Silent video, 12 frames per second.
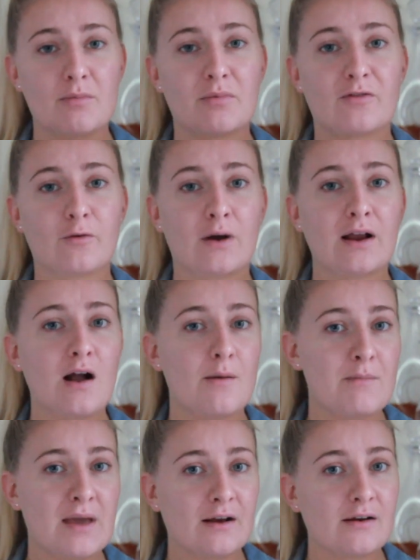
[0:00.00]
Before I
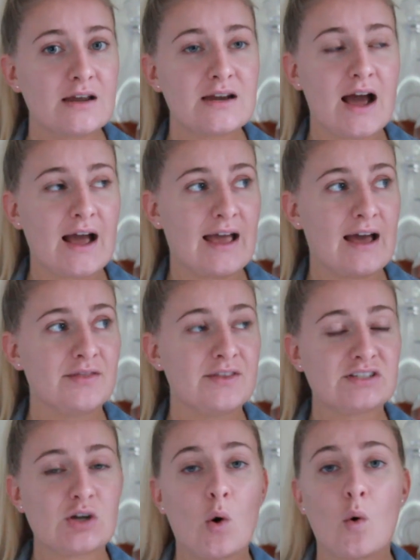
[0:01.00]
got married, I had
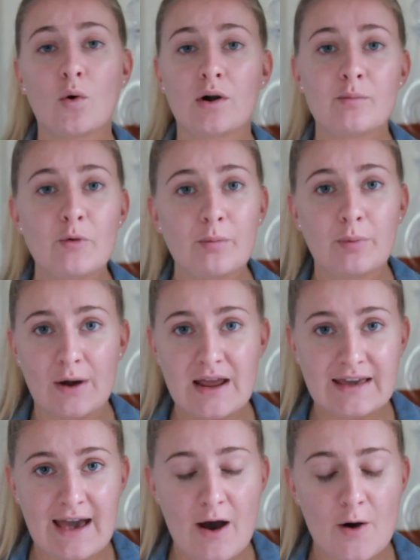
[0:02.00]
this horrible
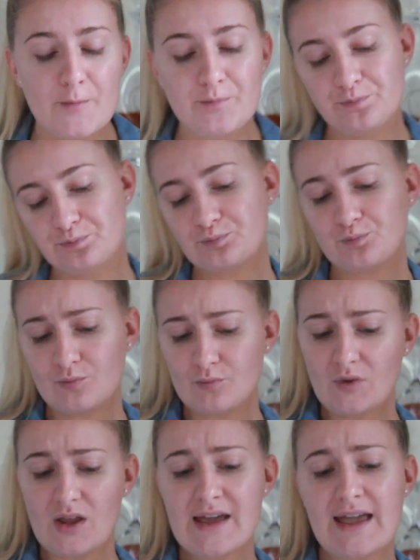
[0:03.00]
breakout
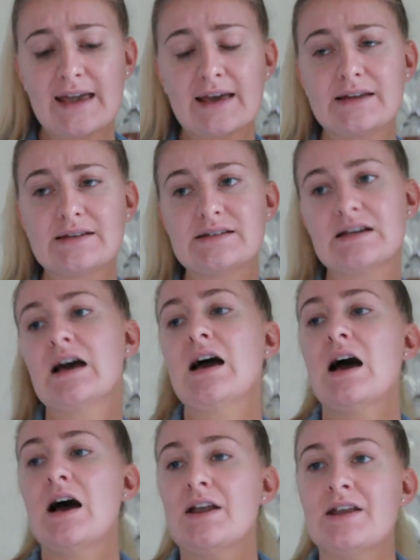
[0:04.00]
and
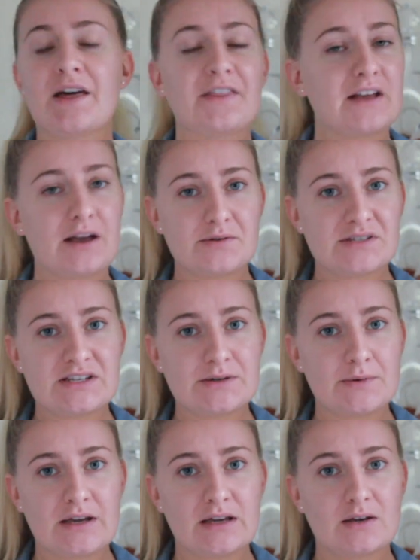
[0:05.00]
nothing I was
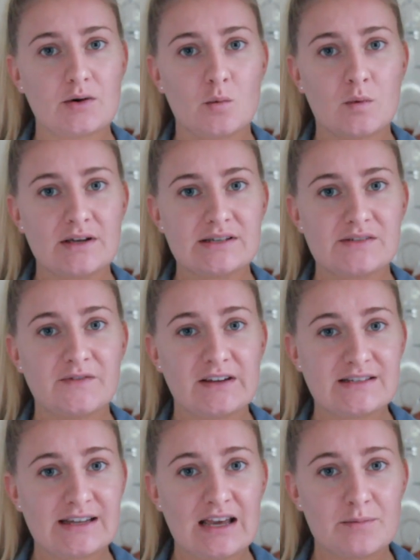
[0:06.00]
doing was
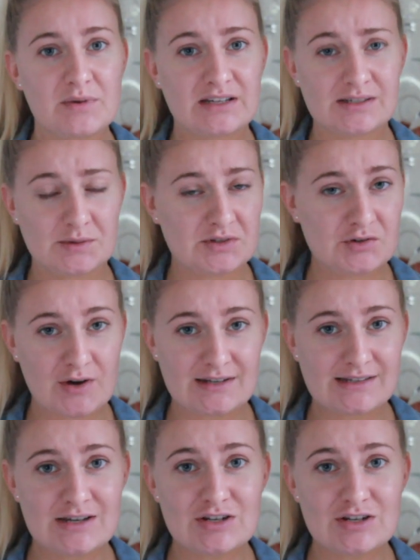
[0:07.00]
fixing it because it was stress